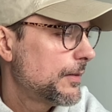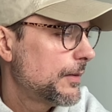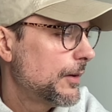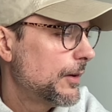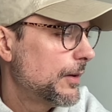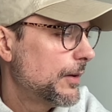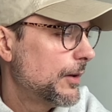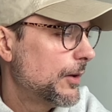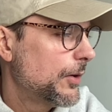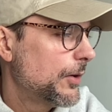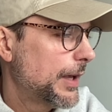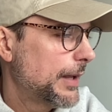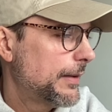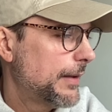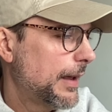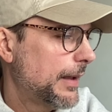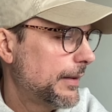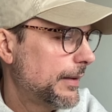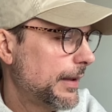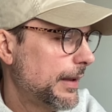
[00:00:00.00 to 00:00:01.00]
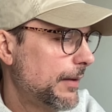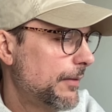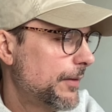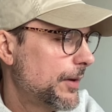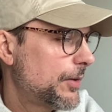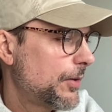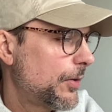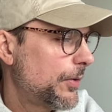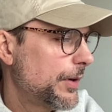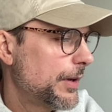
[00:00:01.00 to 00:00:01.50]
Look at that,
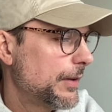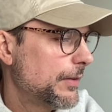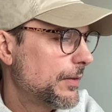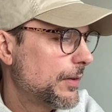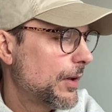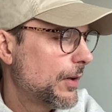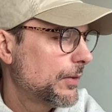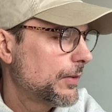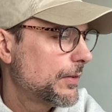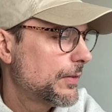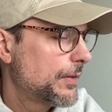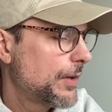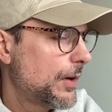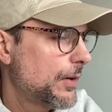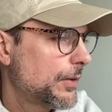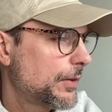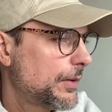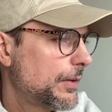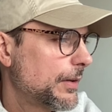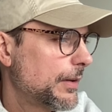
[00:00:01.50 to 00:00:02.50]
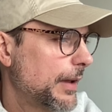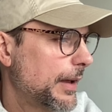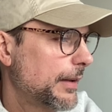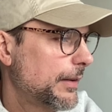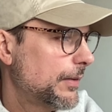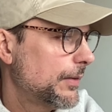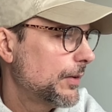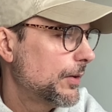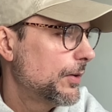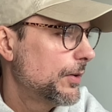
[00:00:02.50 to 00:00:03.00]
inventory is not stocked,
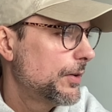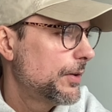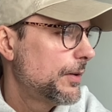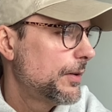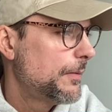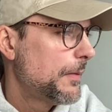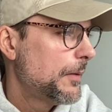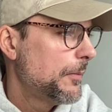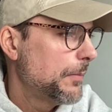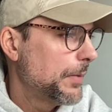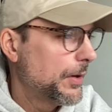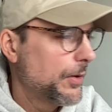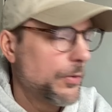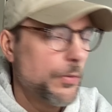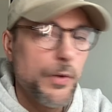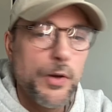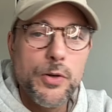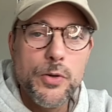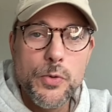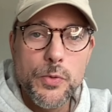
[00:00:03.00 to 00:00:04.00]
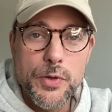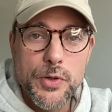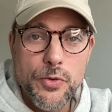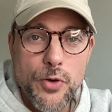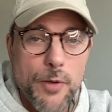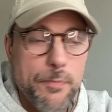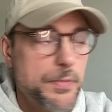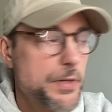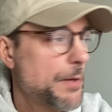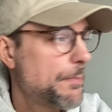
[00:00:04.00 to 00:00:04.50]
that's good, because we are doing
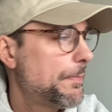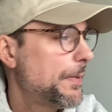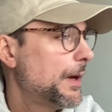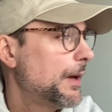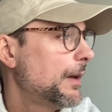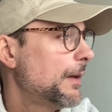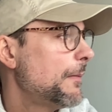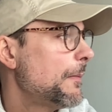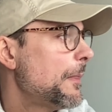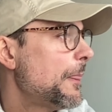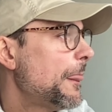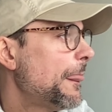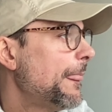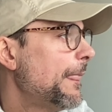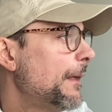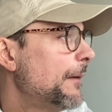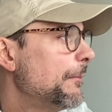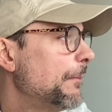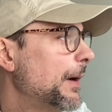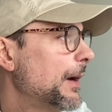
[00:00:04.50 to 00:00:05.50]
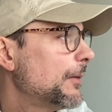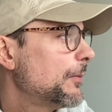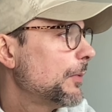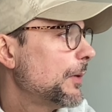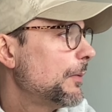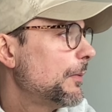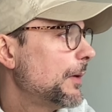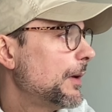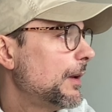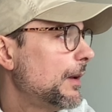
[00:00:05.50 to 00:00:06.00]
dropshipping. But we
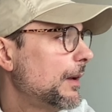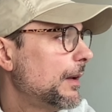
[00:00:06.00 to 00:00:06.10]
will